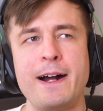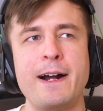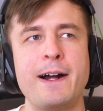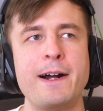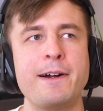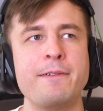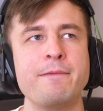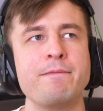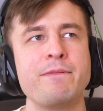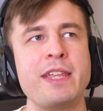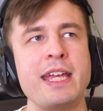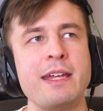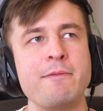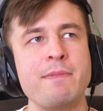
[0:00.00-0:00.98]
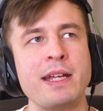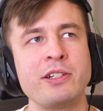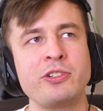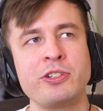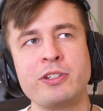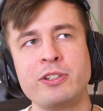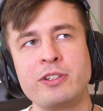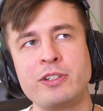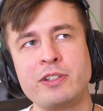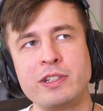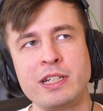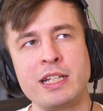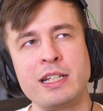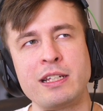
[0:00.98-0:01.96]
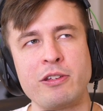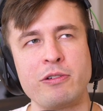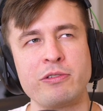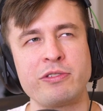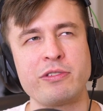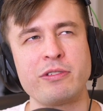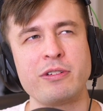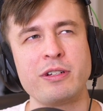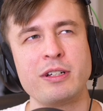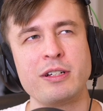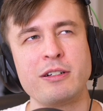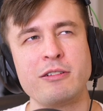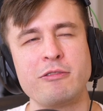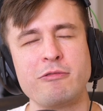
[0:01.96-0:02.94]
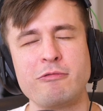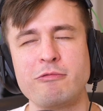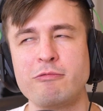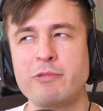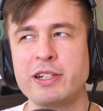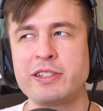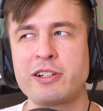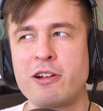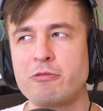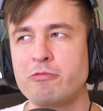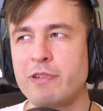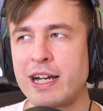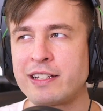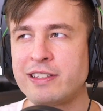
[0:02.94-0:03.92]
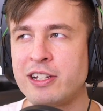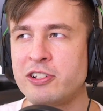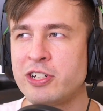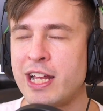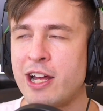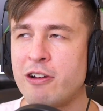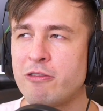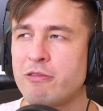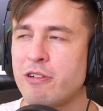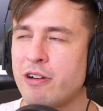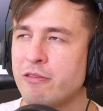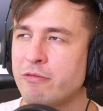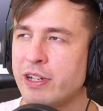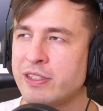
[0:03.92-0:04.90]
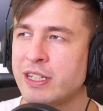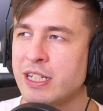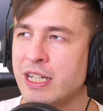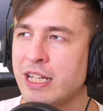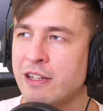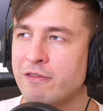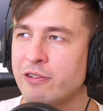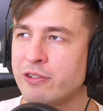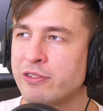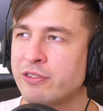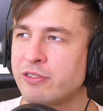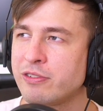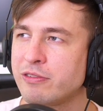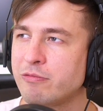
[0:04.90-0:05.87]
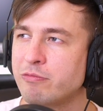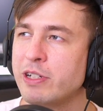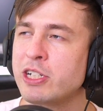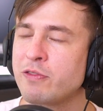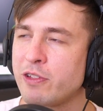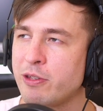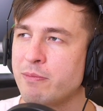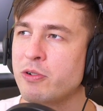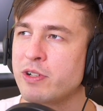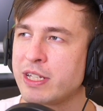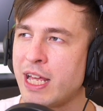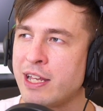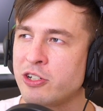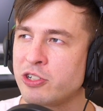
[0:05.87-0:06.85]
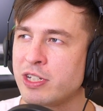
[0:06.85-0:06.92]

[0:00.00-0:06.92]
Um, they mentioned in those what is it called Rex engine now Resident Evil's Reach for the Moon